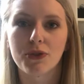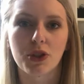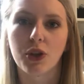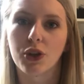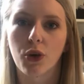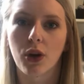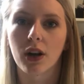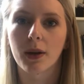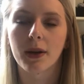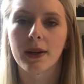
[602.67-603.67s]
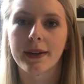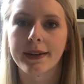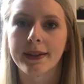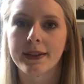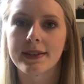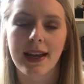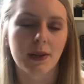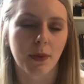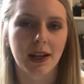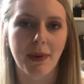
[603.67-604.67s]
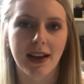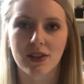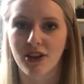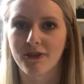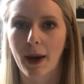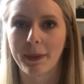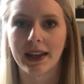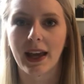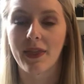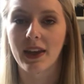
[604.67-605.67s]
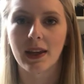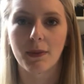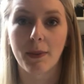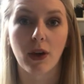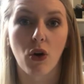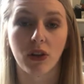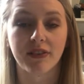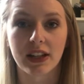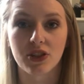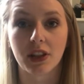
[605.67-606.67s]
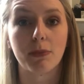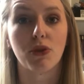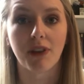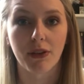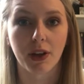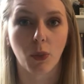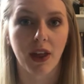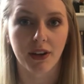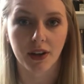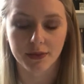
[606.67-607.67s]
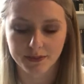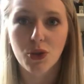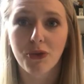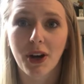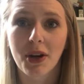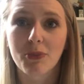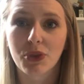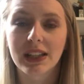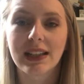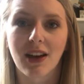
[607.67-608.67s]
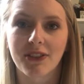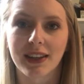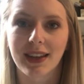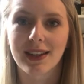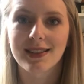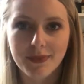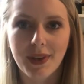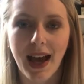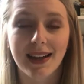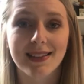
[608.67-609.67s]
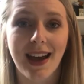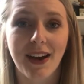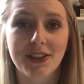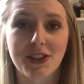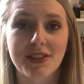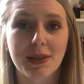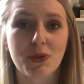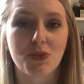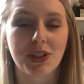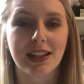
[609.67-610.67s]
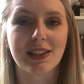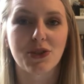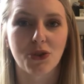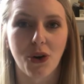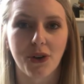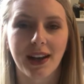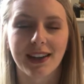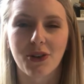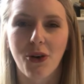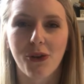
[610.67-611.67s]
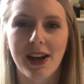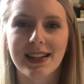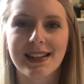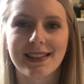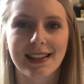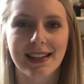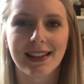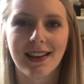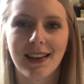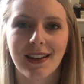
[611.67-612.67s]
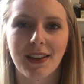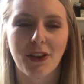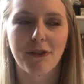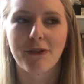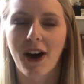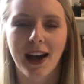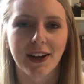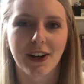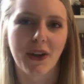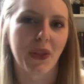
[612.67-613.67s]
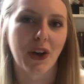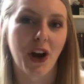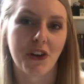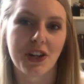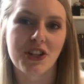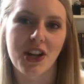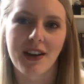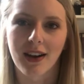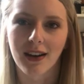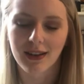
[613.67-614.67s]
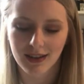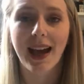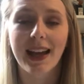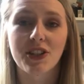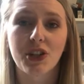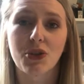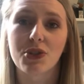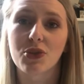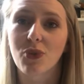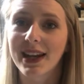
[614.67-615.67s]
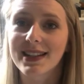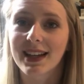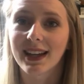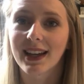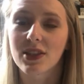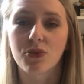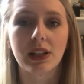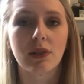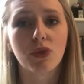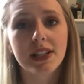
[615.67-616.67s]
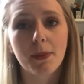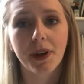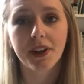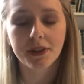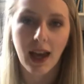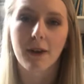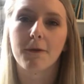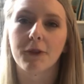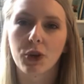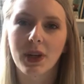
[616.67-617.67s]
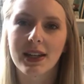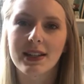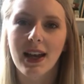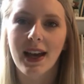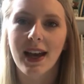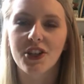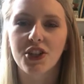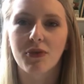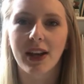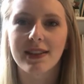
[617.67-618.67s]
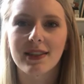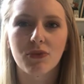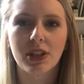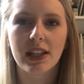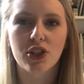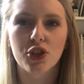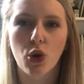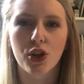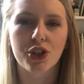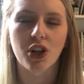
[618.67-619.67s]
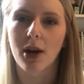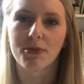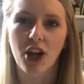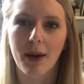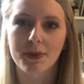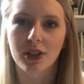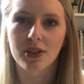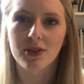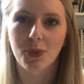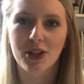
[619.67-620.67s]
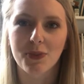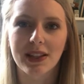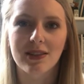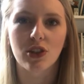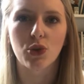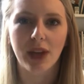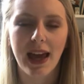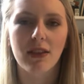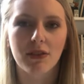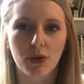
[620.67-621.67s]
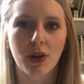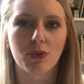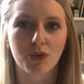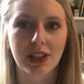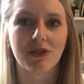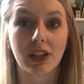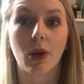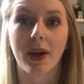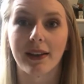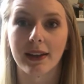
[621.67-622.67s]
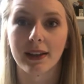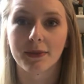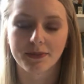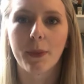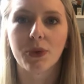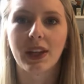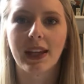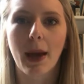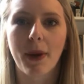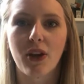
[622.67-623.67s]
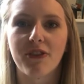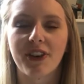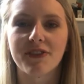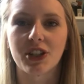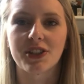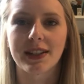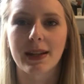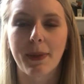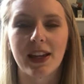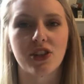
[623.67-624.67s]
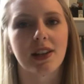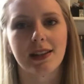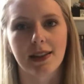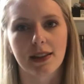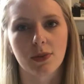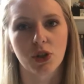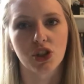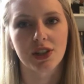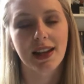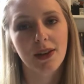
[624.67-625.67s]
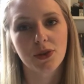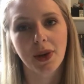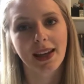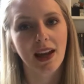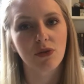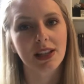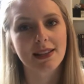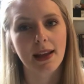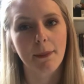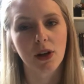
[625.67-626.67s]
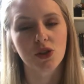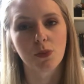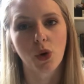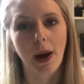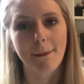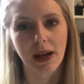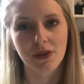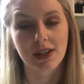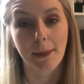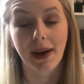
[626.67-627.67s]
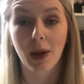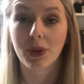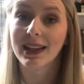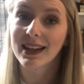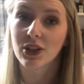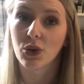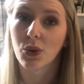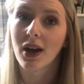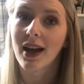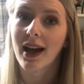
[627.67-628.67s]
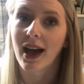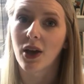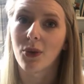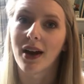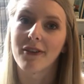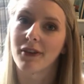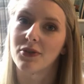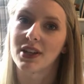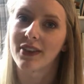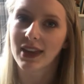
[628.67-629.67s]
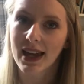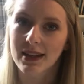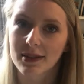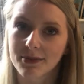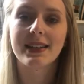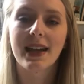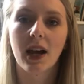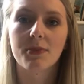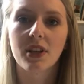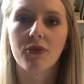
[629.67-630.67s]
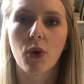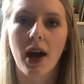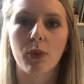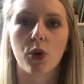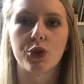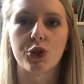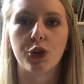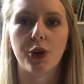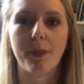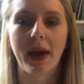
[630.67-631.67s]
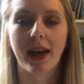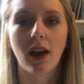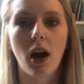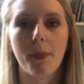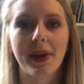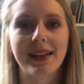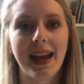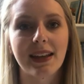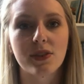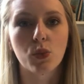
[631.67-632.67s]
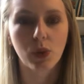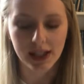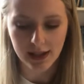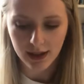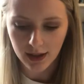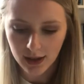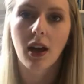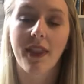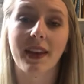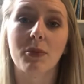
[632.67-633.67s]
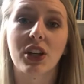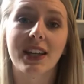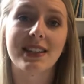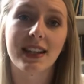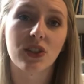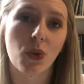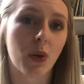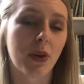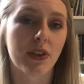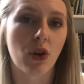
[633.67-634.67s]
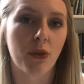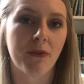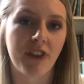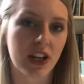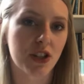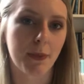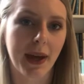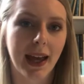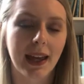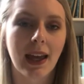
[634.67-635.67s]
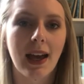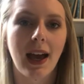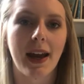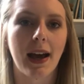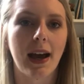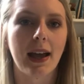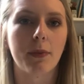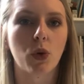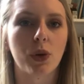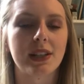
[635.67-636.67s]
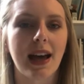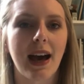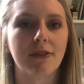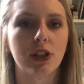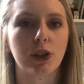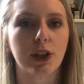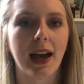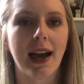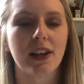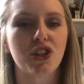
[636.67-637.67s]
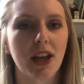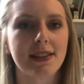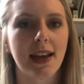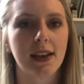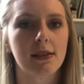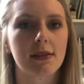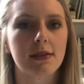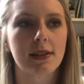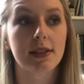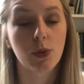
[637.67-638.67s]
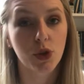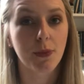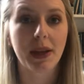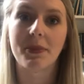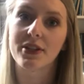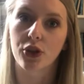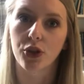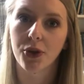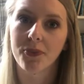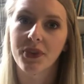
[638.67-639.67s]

to New York, send money back to her family, and they can maybe all eventually move out there with her. So far I'm really loving this. Anna's character seems really strong. I can already see the fire and the courage in her. Angie Cruz's writing is really readable and fluid, and she writes in really short, sharp chapters, which means that you get through it really, really quickly. I'm only about 50 or 60 pages into this one just now, so I can't really say much more about it, but I will let you know how I found it in the end. In terms of what I want to pick up next week, I think I'm going to continue on with a non-fiction pick, and I am going to have a look at Jess Hills' See What You Made Me Do.